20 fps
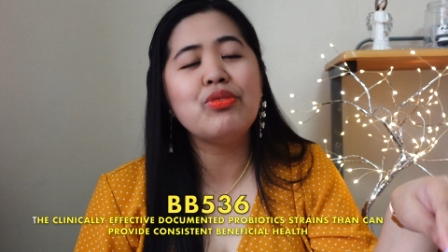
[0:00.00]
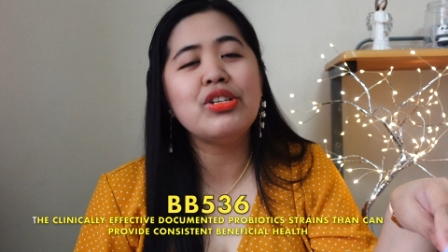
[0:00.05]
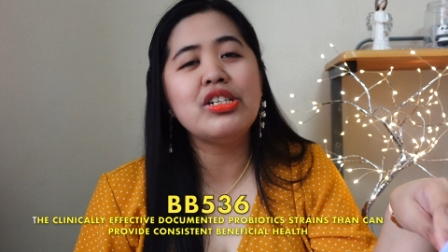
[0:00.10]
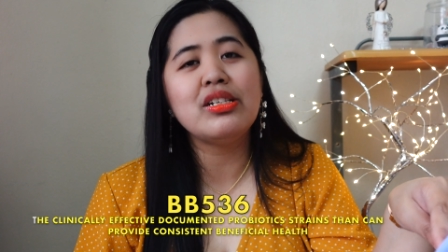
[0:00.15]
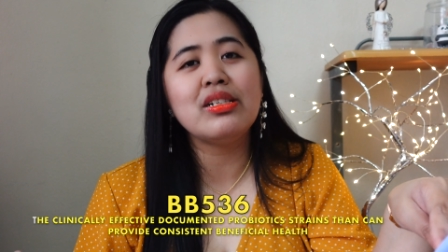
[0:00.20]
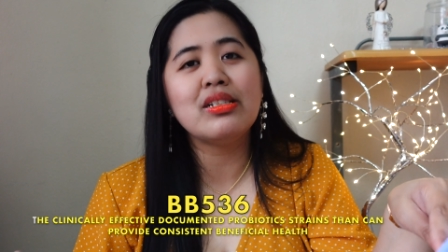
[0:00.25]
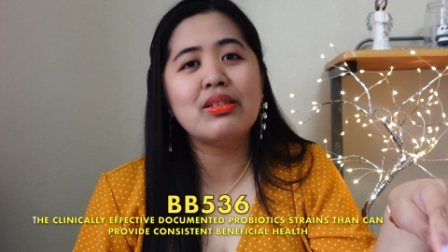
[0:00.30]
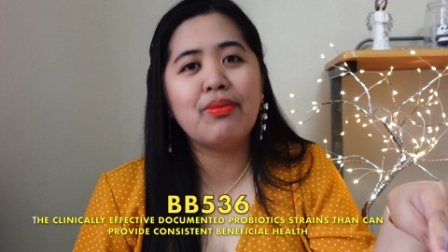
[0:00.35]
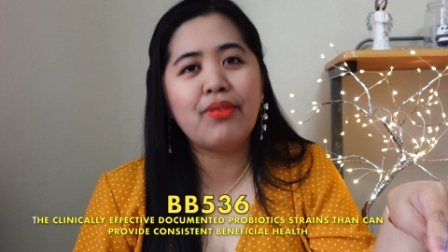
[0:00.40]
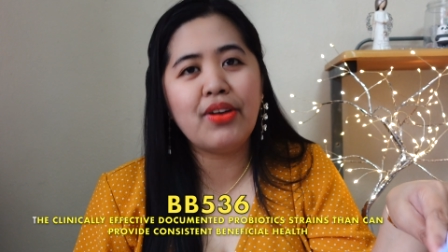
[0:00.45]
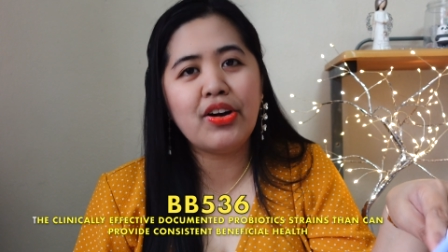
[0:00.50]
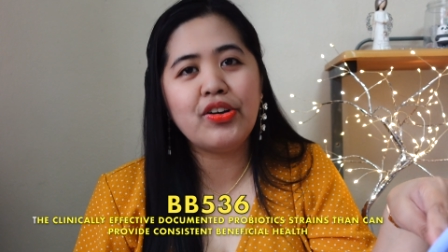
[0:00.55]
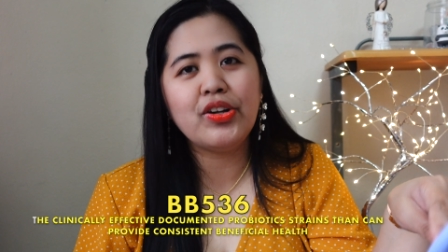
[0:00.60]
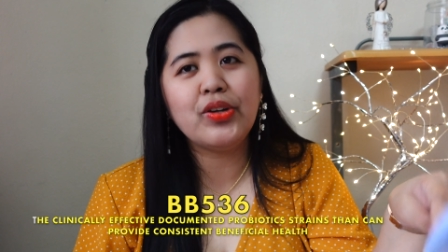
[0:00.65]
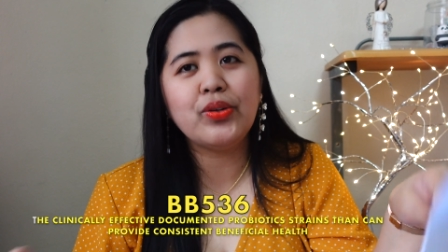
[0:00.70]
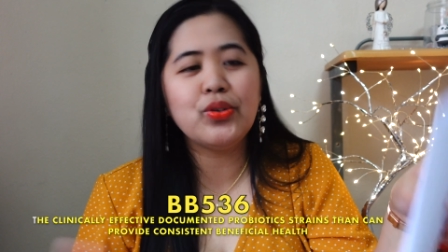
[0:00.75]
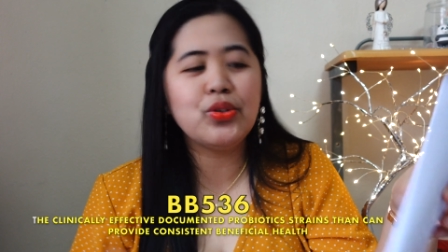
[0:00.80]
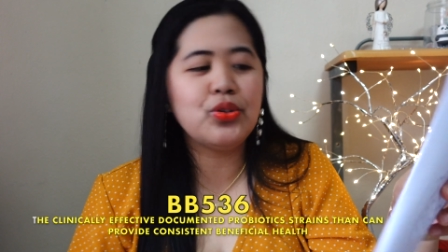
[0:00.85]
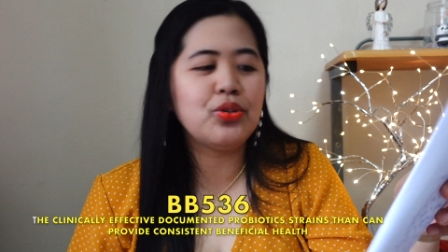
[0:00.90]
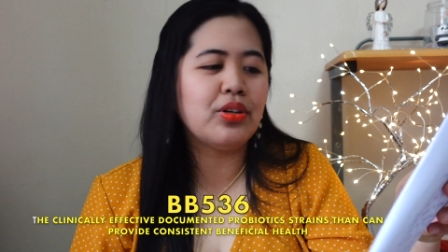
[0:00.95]
which is very
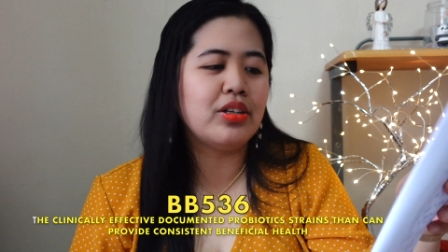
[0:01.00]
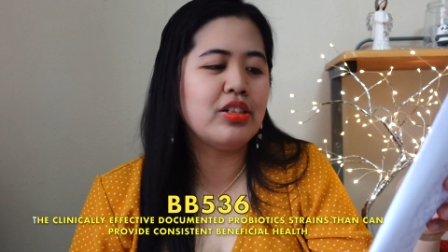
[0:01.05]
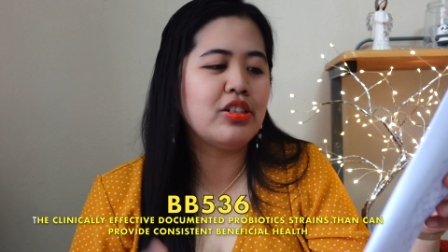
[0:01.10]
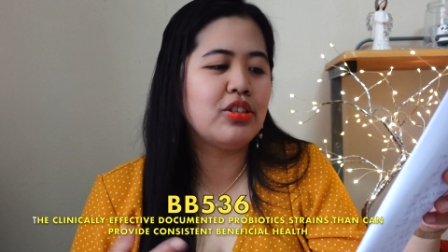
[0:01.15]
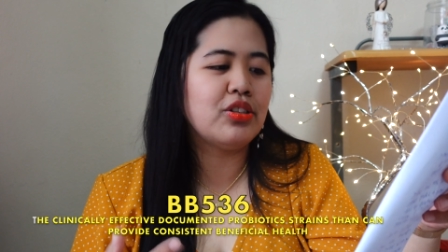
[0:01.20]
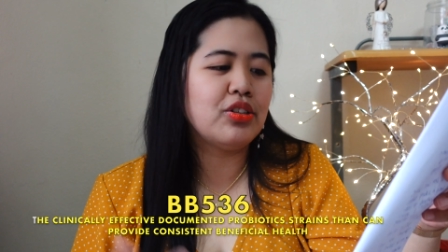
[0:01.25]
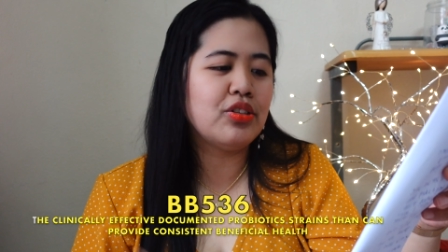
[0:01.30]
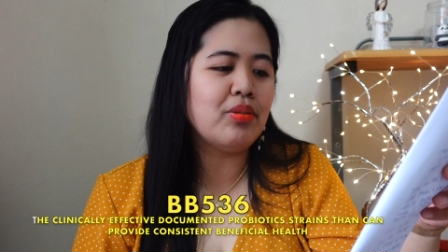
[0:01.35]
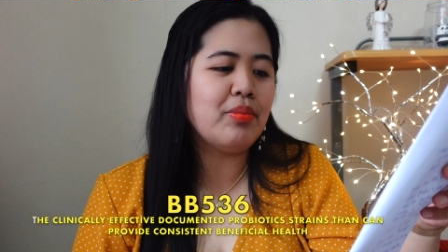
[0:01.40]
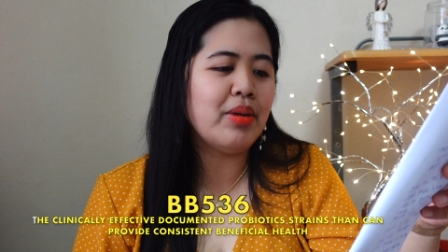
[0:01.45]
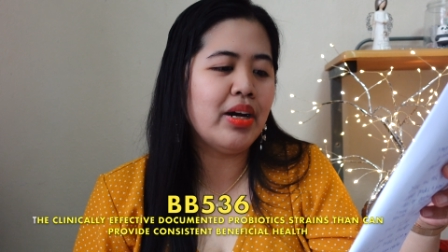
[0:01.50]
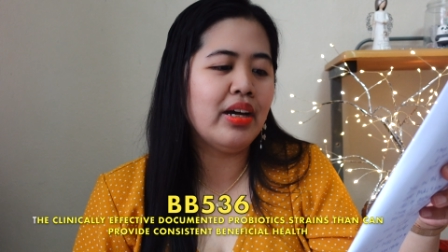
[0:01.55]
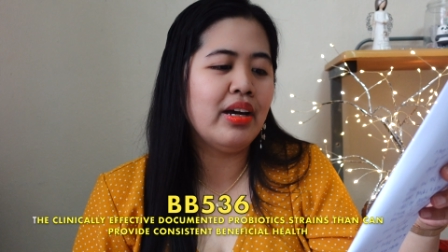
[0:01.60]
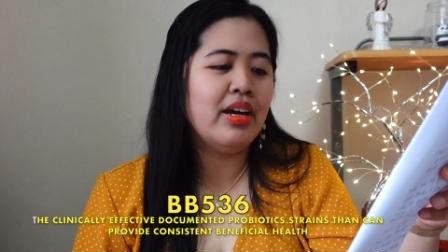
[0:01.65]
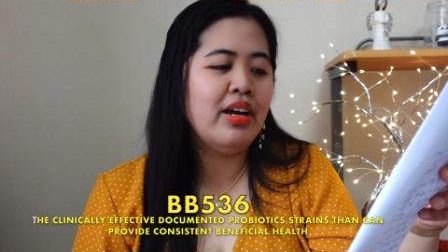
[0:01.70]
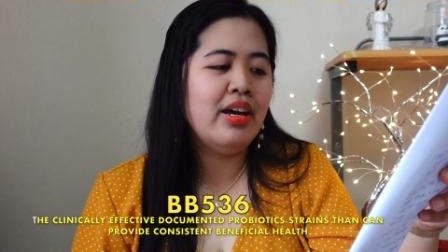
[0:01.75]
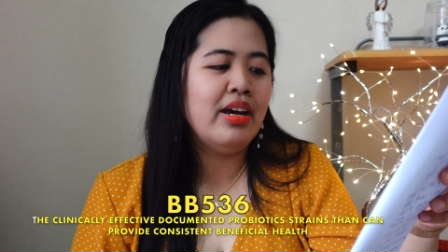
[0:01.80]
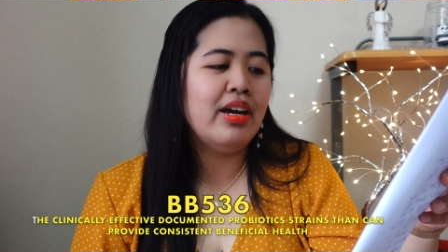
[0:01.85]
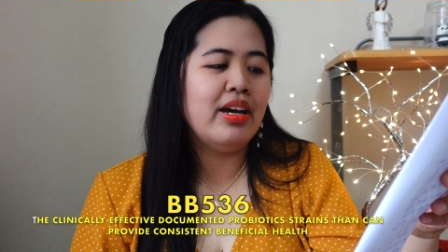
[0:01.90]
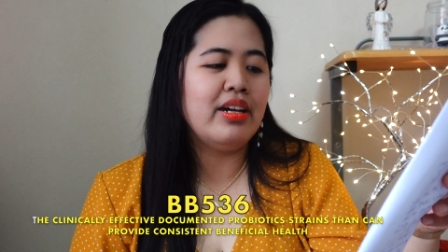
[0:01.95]
good to the stomach,
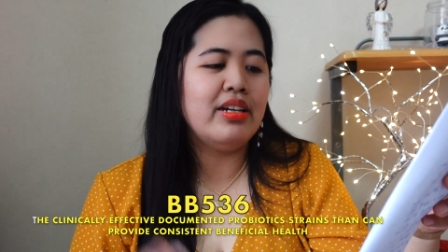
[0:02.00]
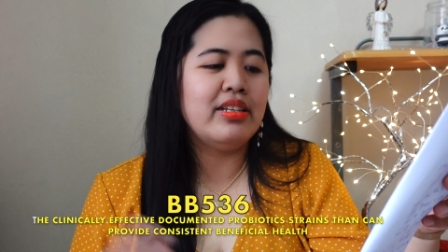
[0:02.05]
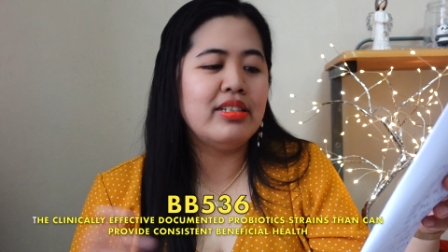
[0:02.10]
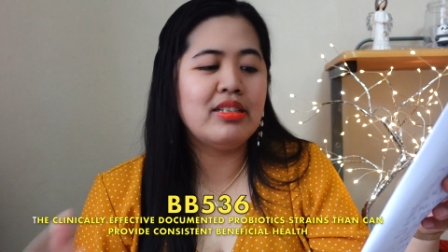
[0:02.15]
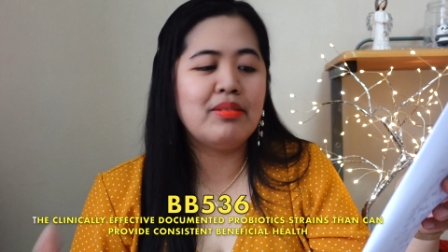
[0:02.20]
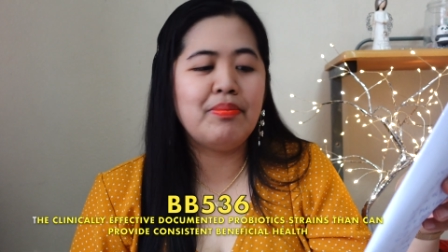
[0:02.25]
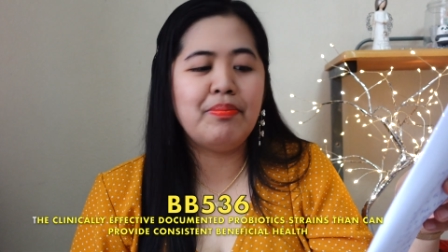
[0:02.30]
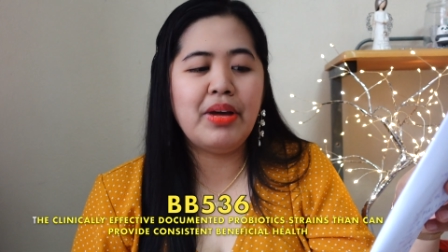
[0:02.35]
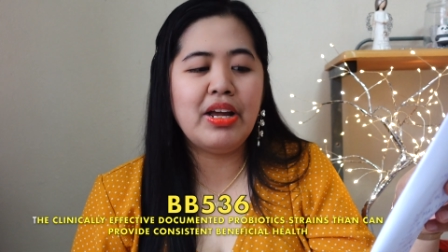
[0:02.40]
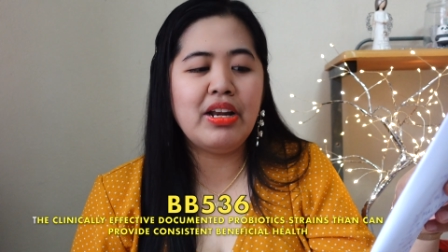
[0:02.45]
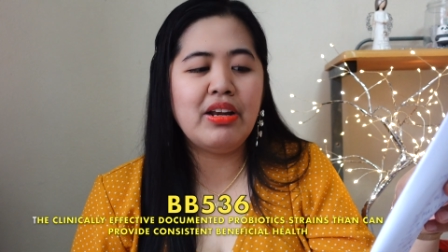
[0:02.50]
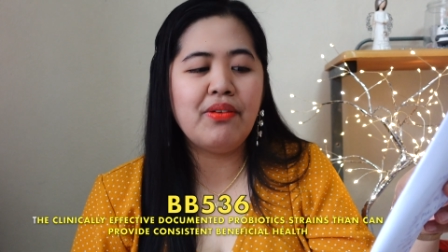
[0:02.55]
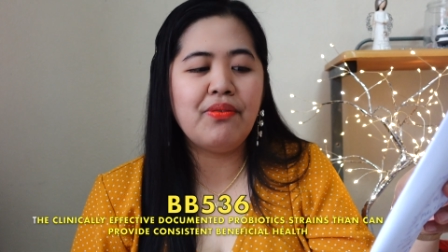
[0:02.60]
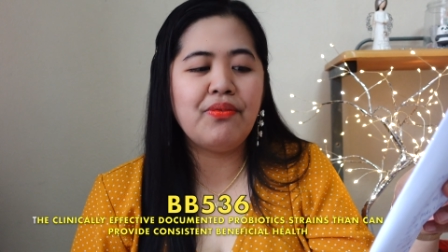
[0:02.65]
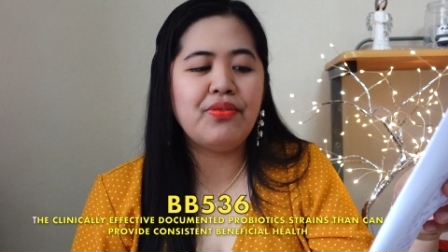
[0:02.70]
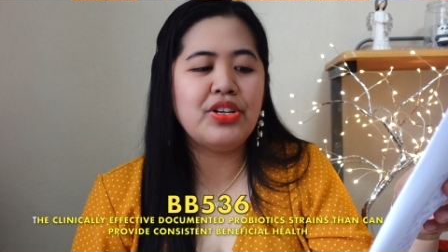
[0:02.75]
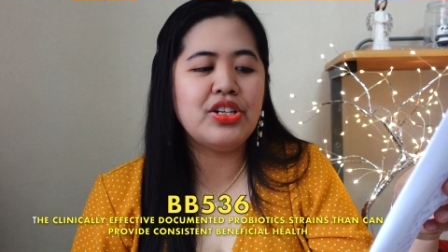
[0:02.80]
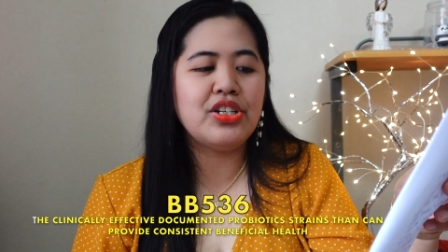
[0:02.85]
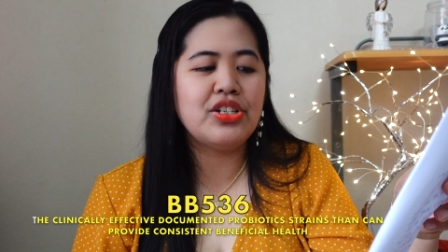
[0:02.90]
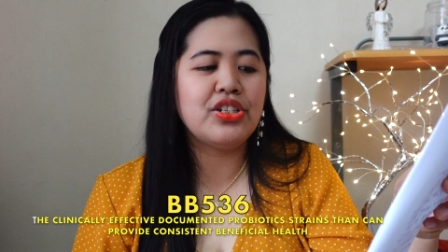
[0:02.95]
and it's
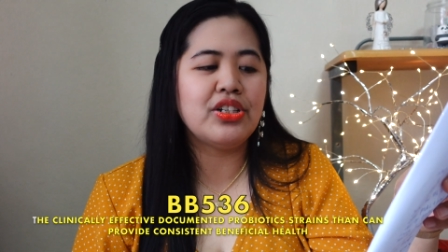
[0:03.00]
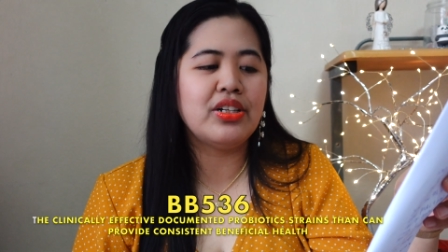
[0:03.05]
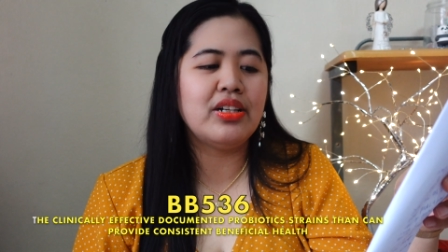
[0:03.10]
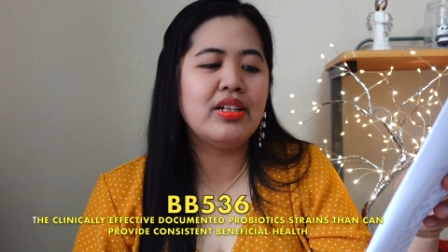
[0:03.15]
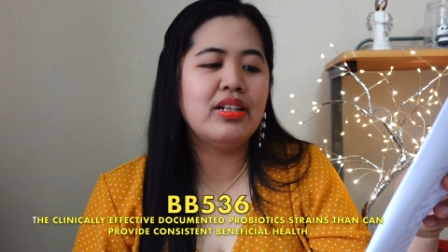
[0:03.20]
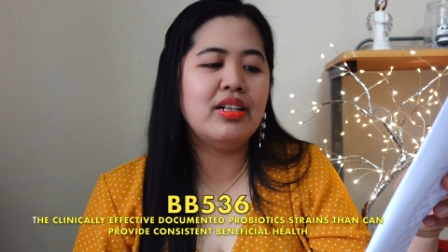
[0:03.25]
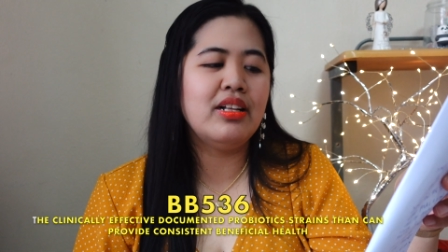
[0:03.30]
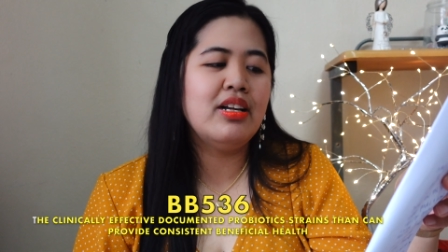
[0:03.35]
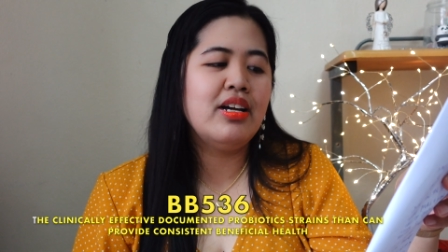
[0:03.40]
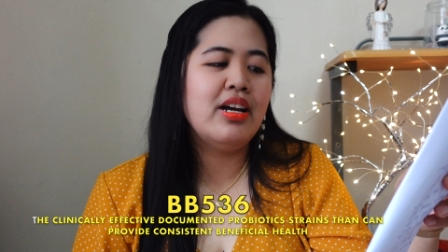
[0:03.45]
beneficial